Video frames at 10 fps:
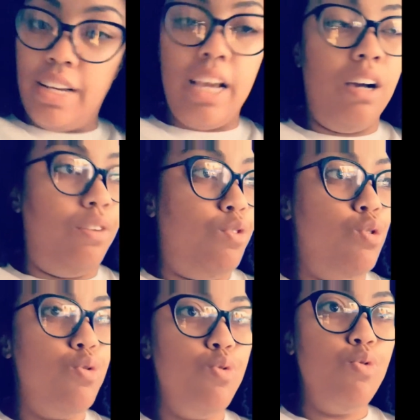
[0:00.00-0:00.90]
Now, if
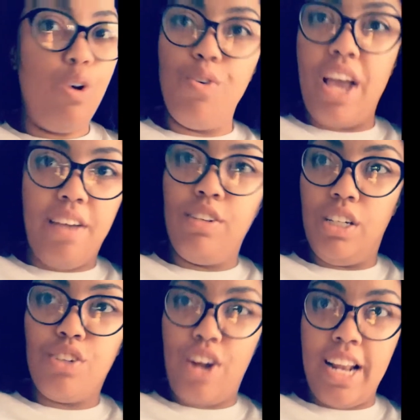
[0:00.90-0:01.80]
you don't have
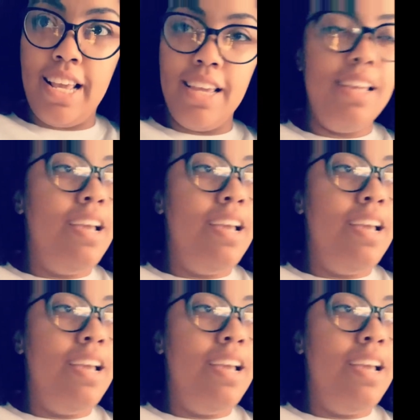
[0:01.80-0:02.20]
good credit